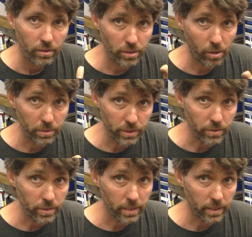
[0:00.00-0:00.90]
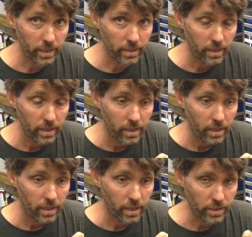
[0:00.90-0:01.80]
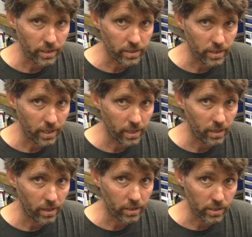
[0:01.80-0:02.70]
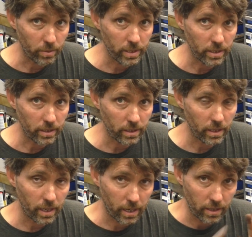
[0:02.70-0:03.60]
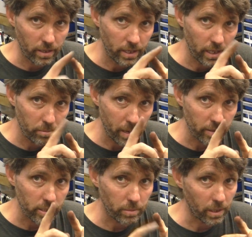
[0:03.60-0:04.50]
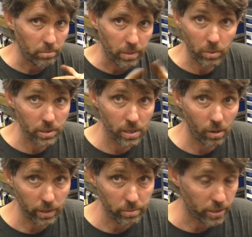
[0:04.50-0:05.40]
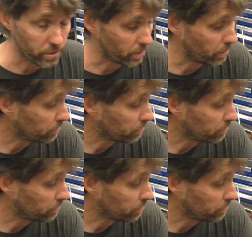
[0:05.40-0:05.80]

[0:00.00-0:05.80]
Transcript: So it was interesting then, as you could see, I'd squeeze it and the needle would bounce a bit, but it wasn't holding pressure at